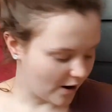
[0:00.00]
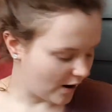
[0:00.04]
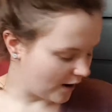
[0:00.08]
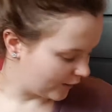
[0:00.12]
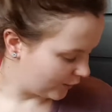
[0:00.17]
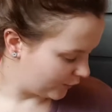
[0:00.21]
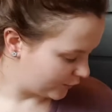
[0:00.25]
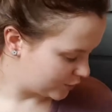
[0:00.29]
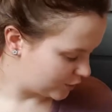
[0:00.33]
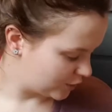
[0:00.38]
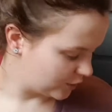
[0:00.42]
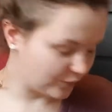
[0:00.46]
I've
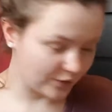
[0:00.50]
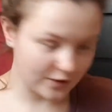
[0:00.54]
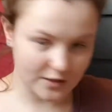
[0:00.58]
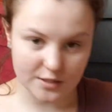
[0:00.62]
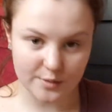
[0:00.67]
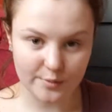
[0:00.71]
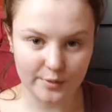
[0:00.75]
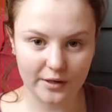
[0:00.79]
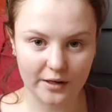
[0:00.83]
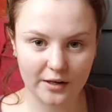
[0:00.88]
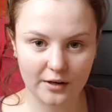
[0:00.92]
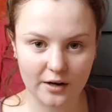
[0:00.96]
got two things I
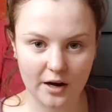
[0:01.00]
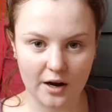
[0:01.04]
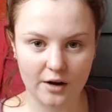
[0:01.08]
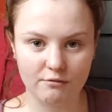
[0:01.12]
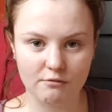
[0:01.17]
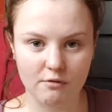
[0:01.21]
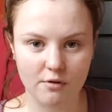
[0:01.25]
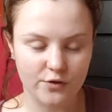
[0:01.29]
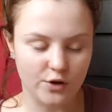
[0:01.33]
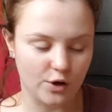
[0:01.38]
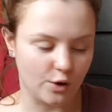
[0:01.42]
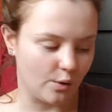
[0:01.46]
want to kind of
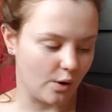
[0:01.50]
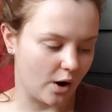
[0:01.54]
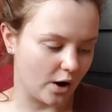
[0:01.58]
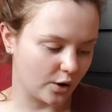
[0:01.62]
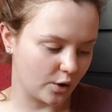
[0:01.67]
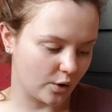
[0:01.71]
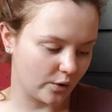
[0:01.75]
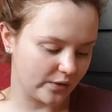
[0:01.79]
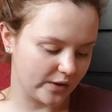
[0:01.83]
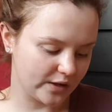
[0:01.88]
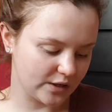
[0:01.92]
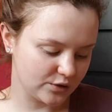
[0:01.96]
review. I
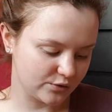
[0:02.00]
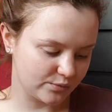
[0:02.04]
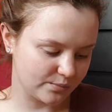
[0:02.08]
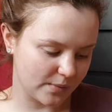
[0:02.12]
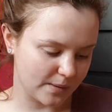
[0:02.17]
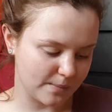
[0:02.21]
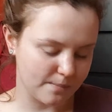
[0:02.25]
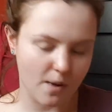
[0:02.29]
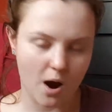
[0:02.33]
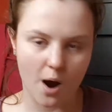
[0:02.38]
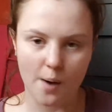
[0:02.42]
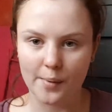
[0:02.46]
got this from my
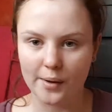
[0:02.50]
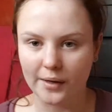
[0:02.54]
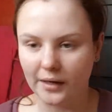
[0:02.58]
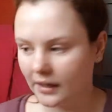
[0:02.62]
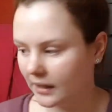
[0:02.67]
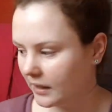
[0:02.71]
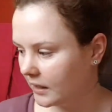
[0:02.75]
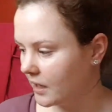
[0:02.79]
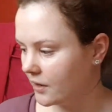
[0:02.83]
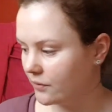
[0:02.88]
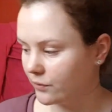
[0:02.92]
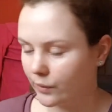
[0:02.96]
mum and
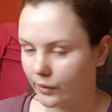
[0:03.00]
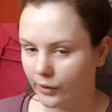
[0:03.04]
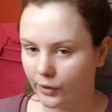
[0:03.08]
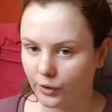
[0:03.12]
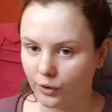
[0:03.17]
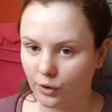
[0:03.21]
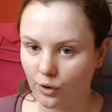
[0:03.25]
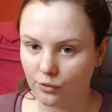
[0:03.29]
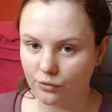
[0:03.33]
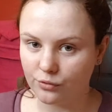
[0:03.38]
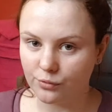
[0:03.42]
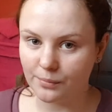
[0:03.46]
then the other one I
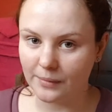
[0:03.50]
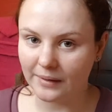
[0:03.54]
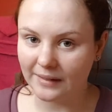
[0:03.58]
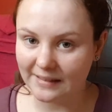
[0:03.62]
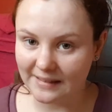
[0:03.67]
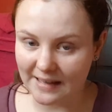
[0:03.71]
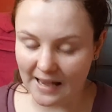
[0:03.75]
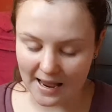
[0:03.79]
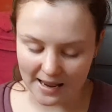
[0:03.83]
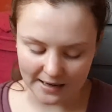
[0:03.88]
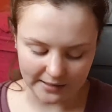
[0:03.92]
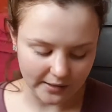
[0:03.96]
got from my
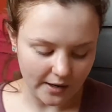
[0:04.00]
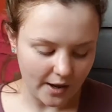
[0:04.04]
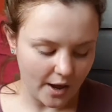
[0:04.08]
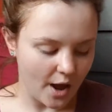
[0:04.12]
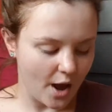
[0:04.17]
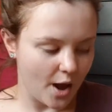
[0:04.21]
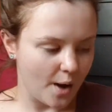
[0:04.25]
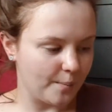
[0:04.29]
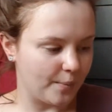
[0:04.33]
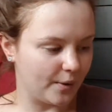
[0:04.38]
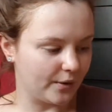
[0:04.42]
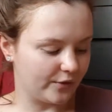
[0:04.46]
nan,
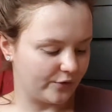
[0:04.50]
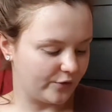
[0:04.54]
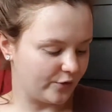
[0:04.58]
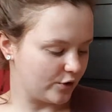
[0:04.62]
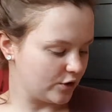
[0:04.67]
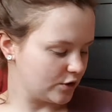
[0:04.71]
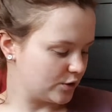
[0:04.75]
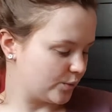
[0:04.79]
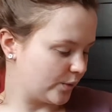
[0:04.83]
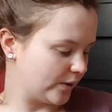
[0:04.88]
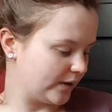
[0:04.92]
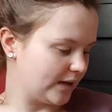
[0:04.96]
but the
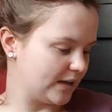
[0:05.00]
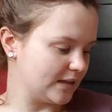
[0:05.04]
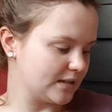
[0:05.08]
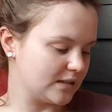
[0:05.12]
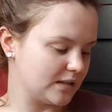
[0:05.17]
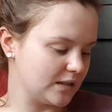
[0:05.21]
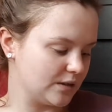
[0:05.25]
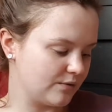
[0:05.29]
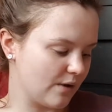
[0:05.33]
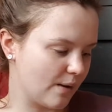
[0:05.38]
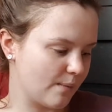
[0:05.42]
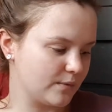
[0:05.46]
first one is
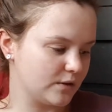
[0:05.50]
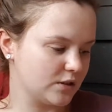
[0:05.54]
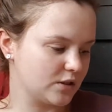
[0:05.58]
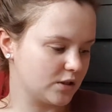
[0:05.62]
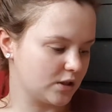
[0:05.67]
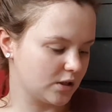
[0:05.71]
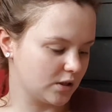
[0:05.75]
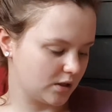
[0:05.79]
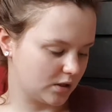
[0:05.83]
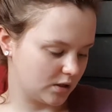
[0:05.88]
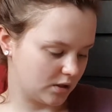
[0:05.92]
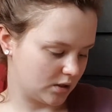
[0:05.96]
the
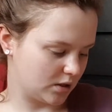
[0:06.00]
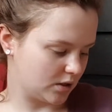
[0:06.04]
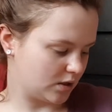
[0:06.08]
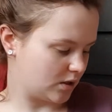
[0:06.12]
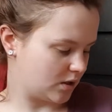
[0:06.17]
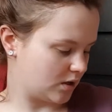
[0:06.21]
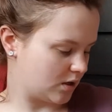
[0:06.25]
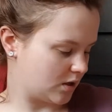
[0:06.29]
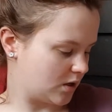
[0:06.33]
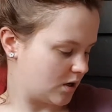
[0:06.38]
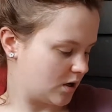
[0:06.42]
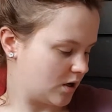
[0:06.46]

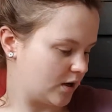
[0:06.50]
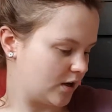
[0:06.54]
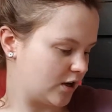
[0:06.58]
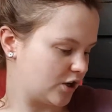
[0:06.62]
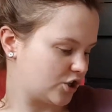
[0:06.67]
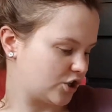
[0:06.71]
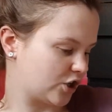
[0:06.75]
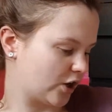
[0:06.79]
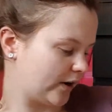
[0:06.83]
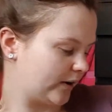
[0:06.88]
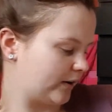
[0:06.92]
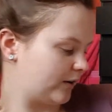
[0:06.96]
Remington
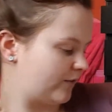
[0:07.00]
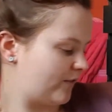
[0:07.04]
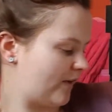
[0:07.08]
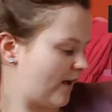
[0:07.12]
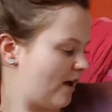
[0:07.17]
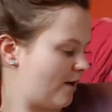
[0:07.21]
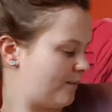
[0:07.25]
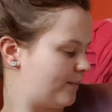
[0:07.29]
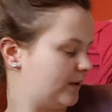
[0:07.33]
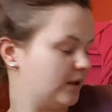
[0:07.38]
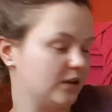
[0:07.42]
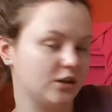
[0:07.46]
Shine
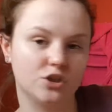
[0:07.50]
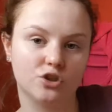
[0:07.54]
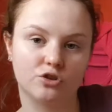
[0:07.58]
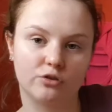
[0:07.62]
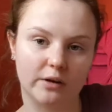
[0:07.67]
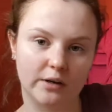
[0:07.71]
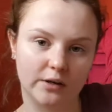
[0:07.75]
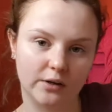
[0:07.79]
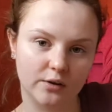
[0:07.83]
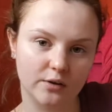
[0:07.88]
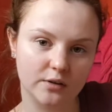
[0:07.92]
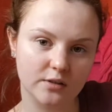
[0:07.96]
Therapy
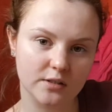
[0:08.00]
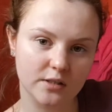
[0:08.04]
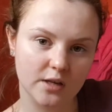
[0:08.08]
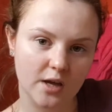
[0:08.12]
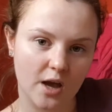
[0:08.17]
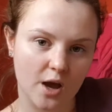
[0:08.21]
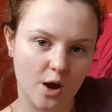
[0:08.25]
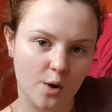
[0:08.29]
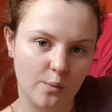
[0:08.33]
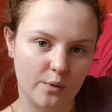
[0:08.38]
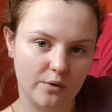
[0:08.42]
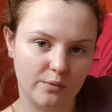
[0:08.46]
straighteners
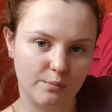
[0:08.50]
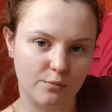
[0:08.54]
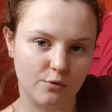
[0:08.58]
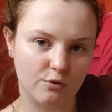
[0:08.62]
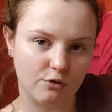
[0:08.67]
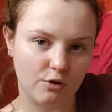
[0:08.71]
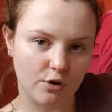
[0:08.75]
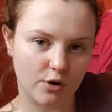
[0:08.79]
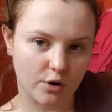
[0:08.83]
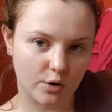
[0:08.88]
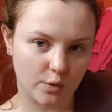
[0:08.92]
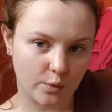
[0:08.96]
with
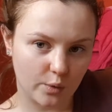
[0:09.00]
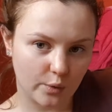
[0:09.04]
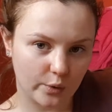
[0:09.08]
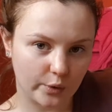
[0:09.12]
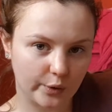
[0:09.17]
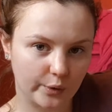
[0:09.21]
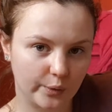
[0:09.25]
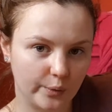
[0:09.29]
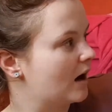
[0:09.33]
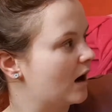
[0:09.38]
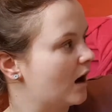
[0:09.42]
Morocco oil.